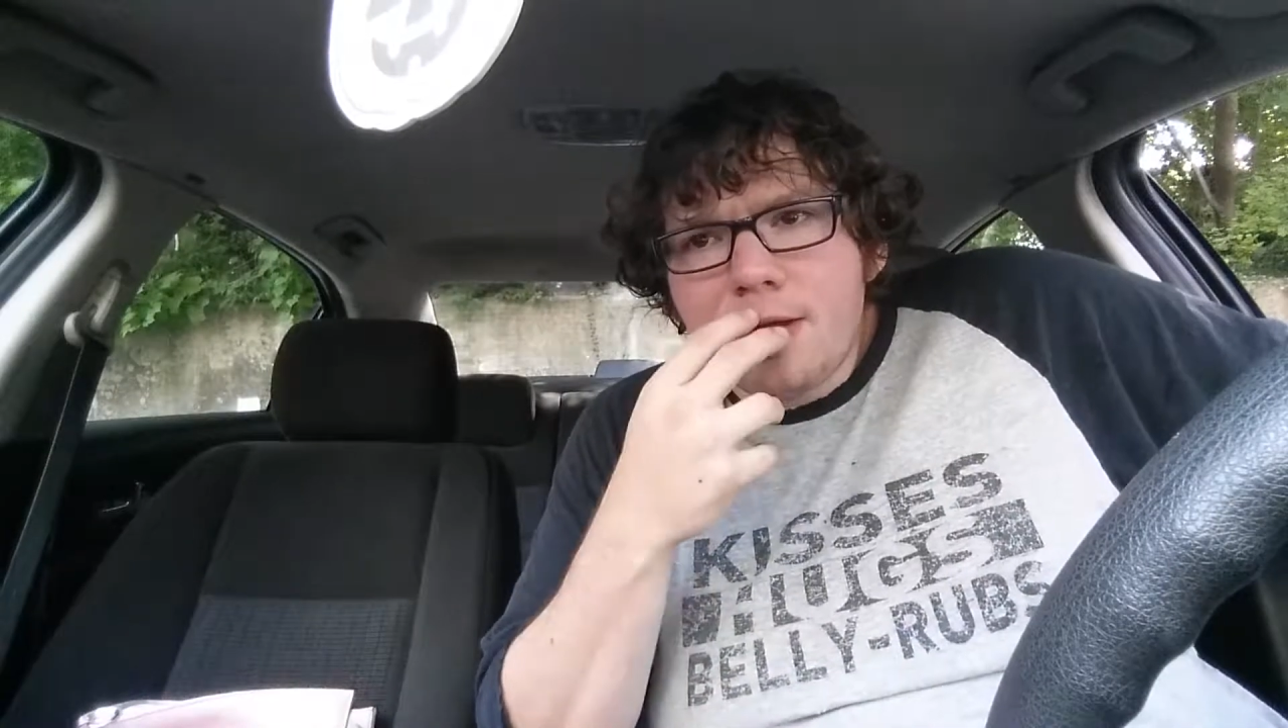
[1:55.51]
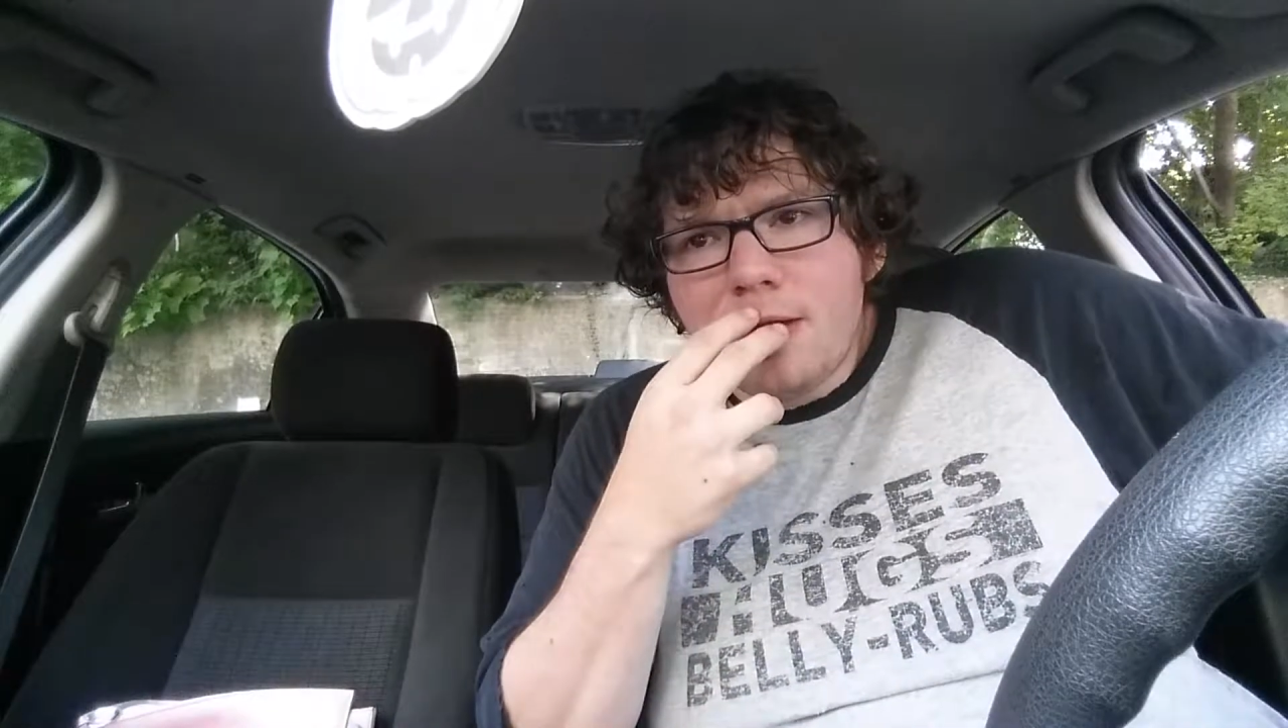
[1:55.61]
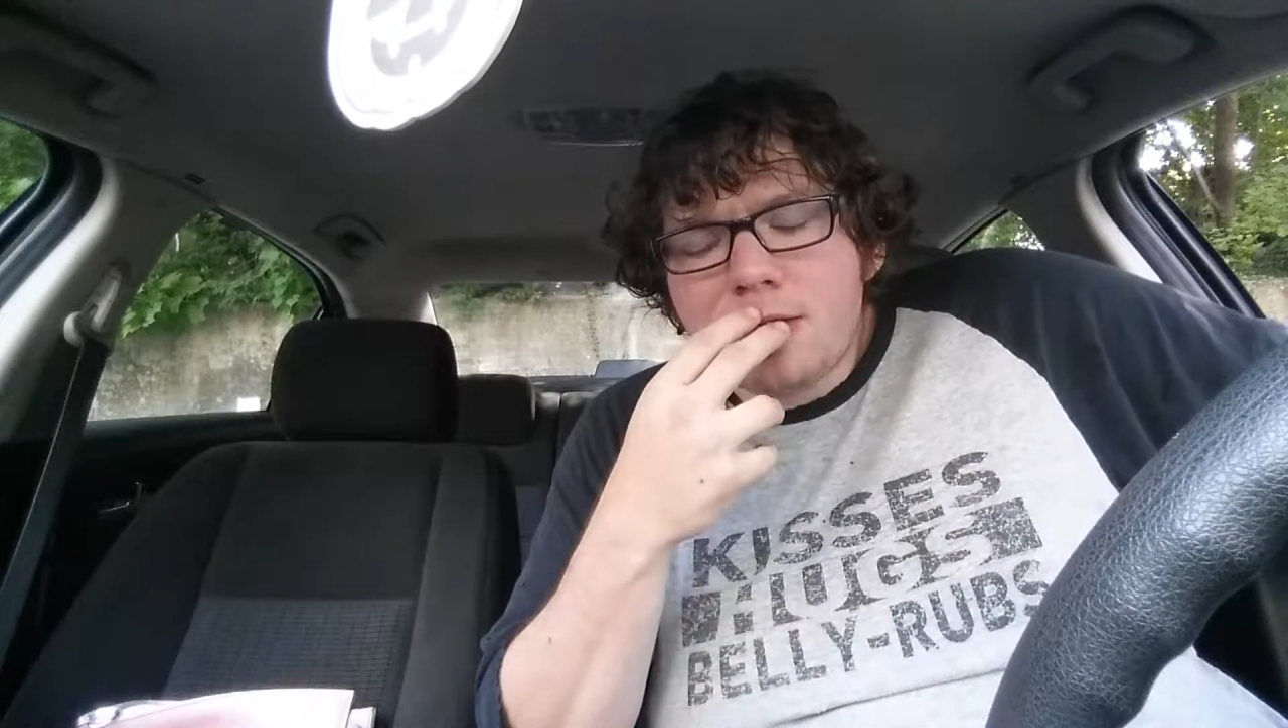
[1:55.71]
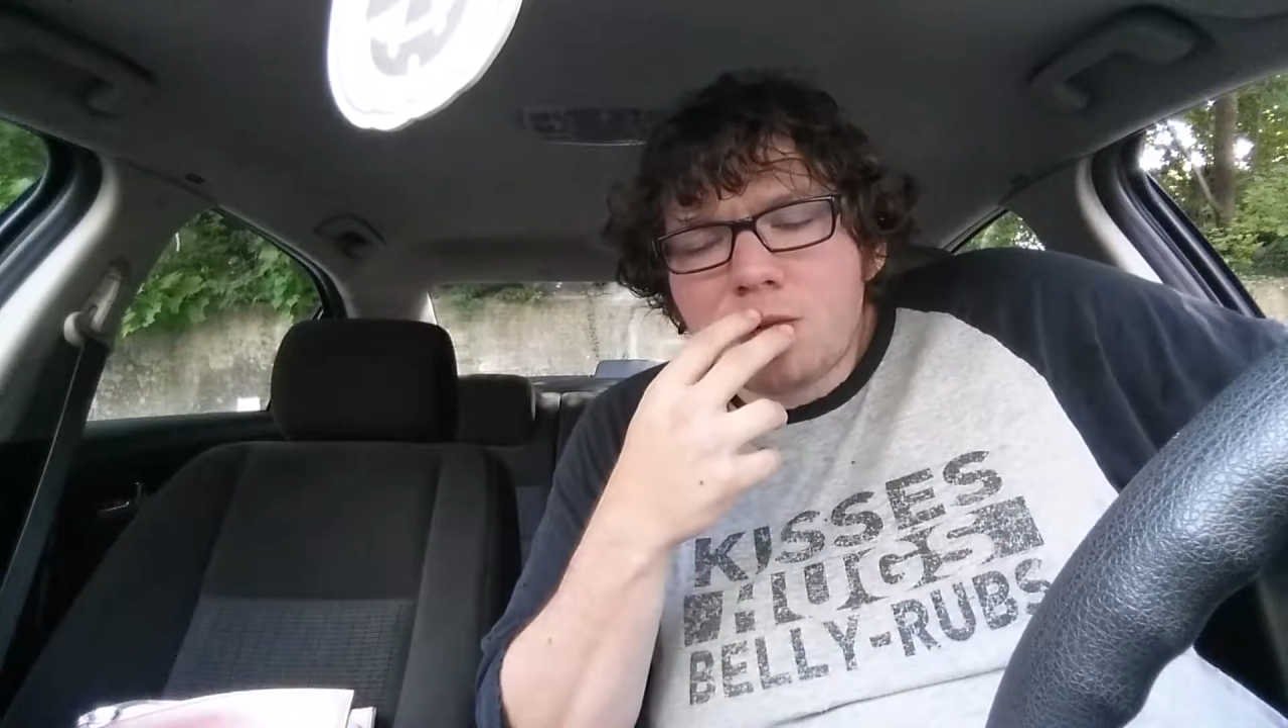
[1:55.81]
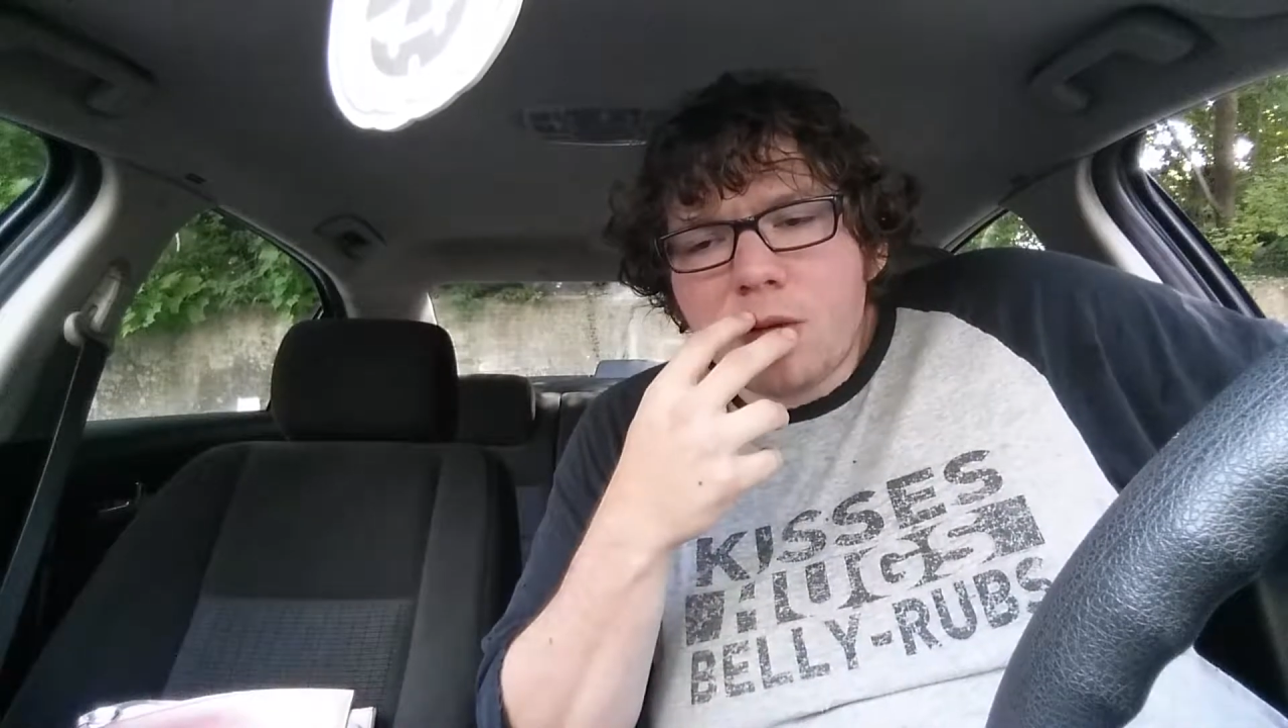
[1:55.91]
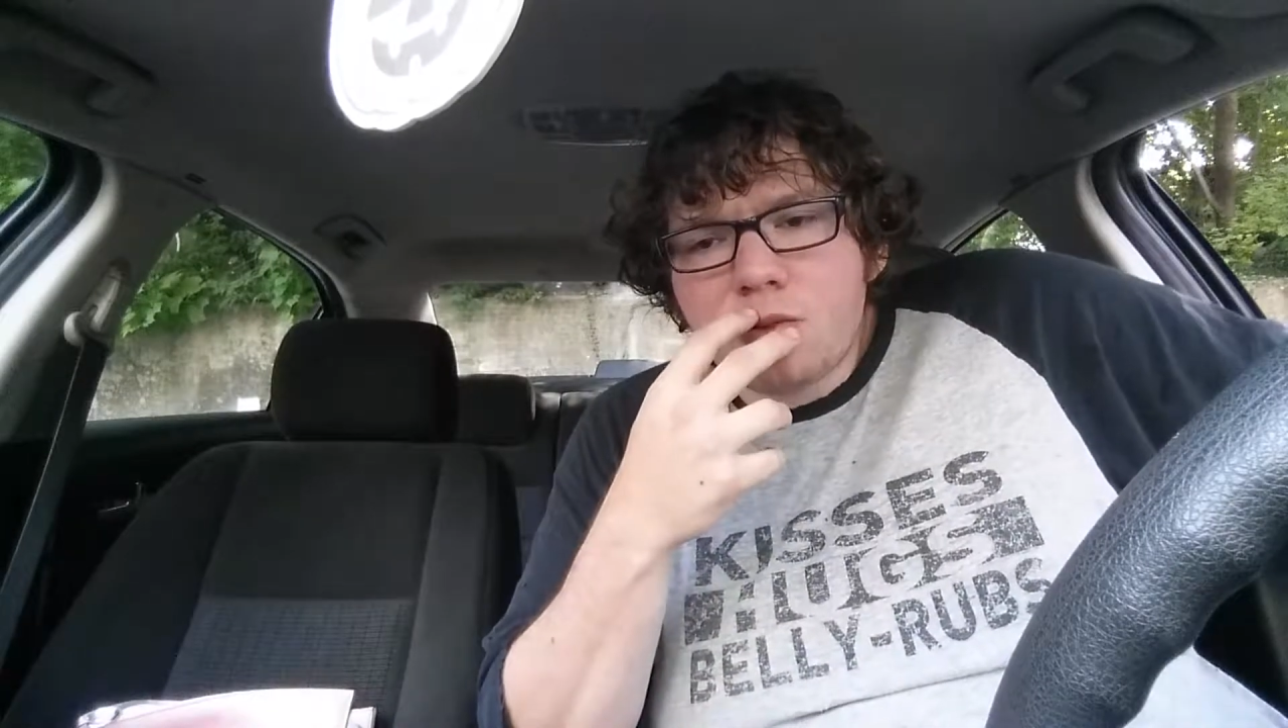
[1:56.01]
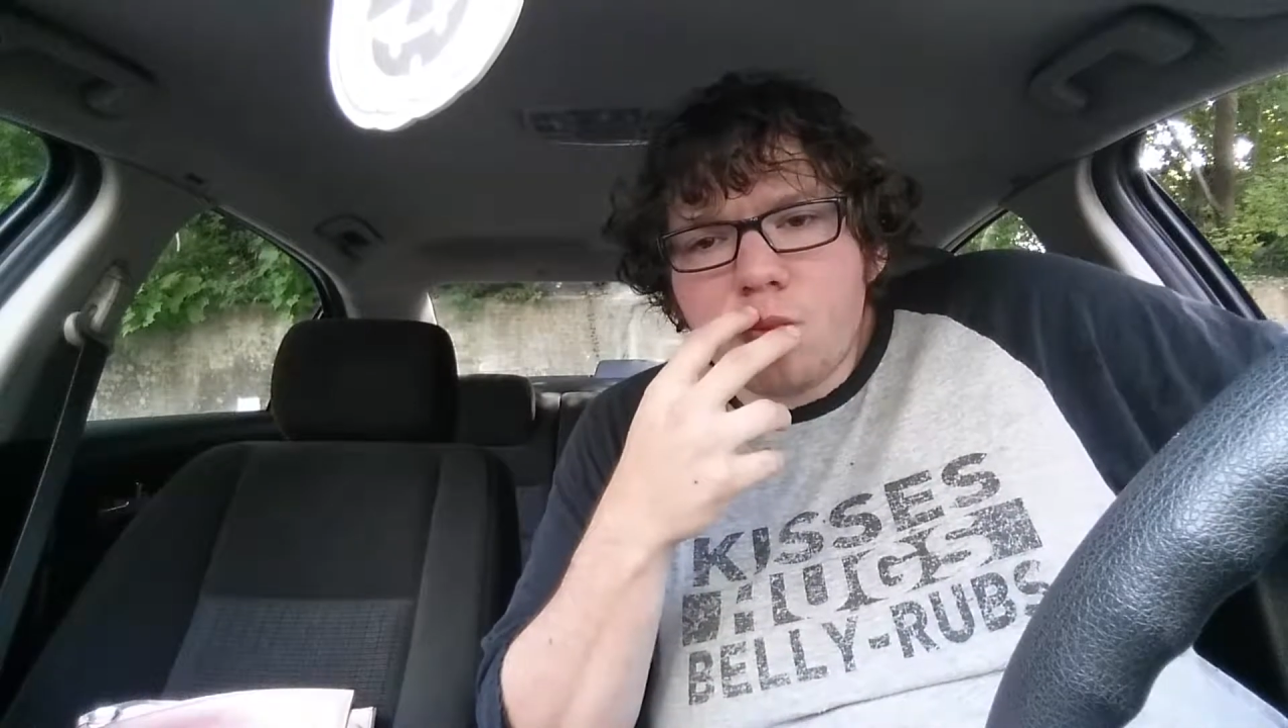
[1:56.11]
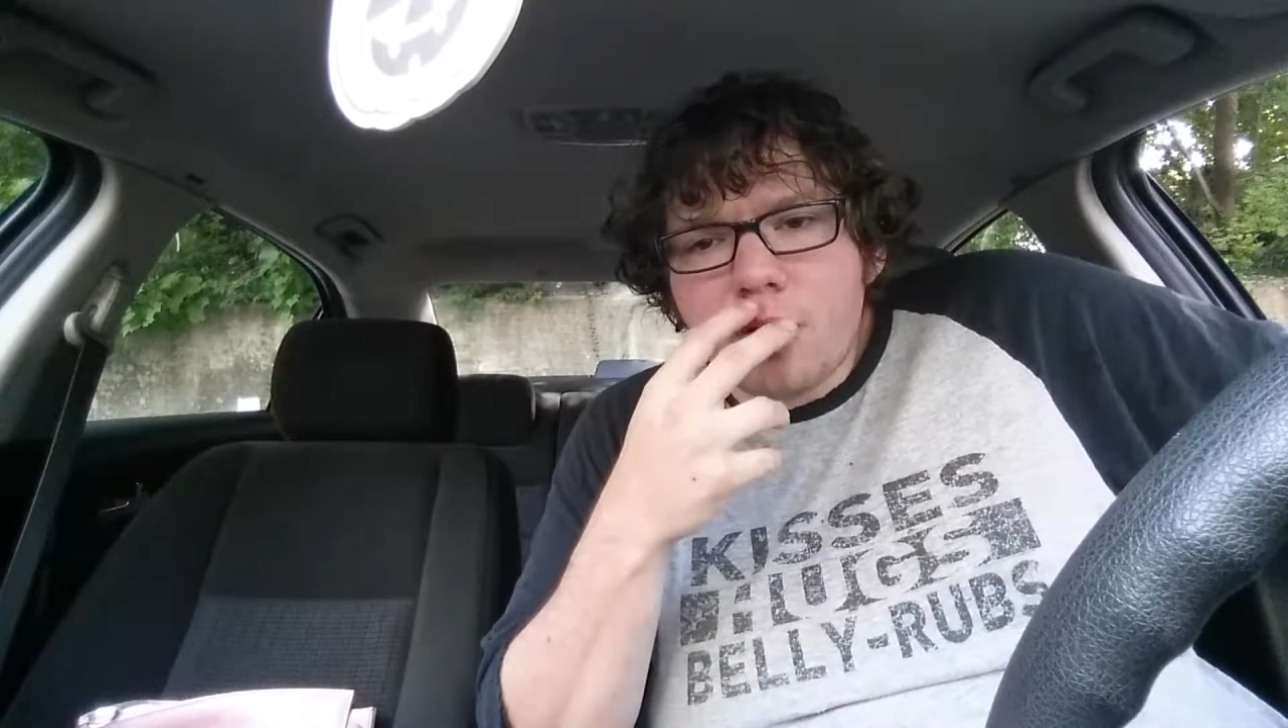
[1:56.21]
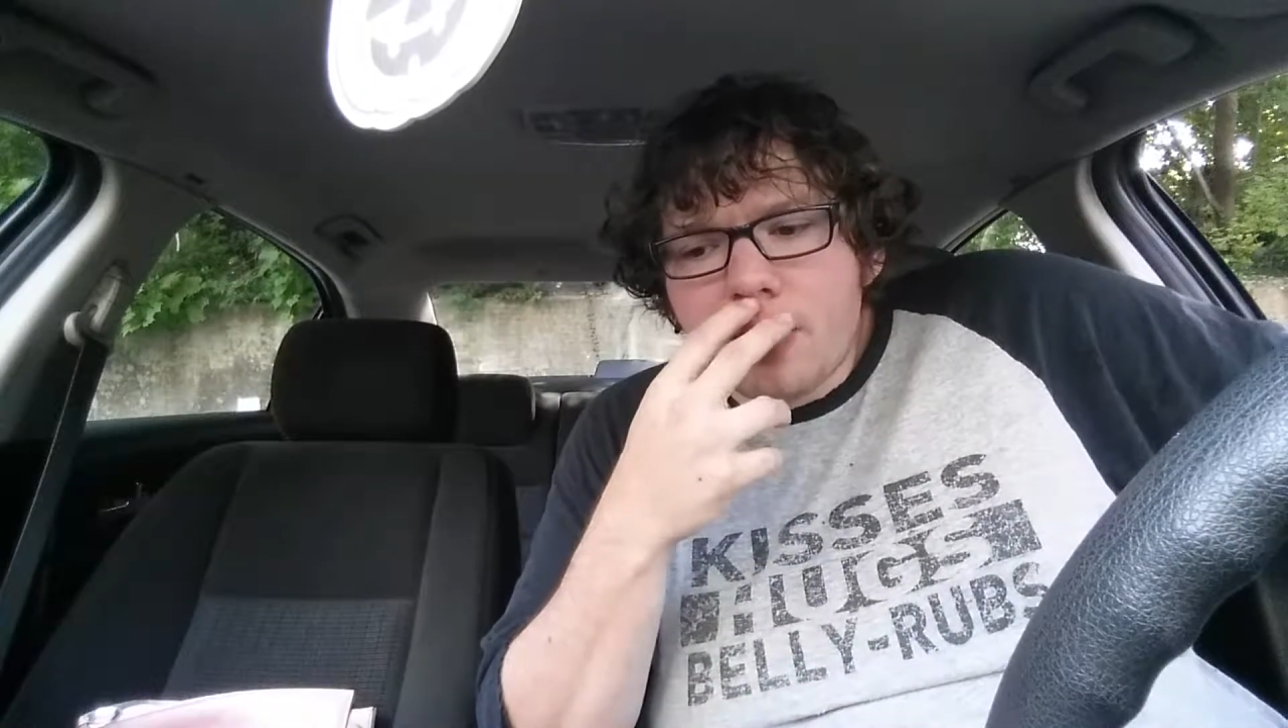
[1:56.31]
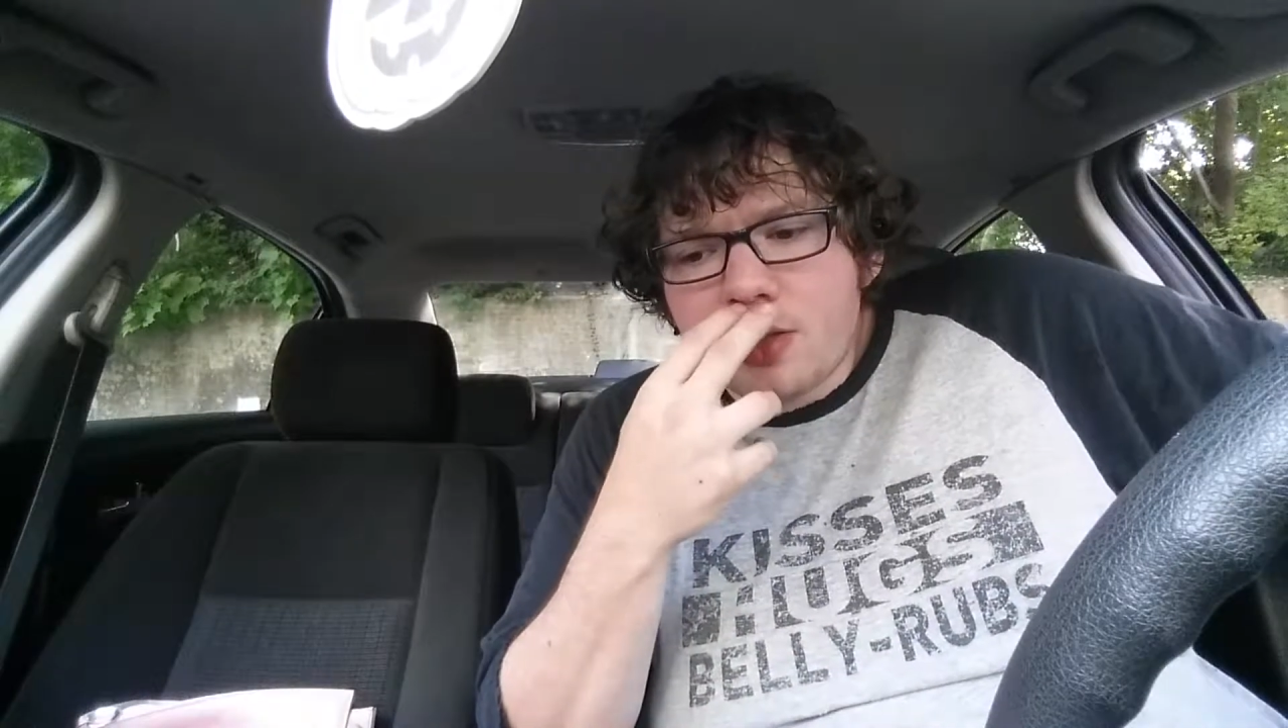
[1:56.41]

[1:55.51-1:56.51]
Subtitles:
It's weird.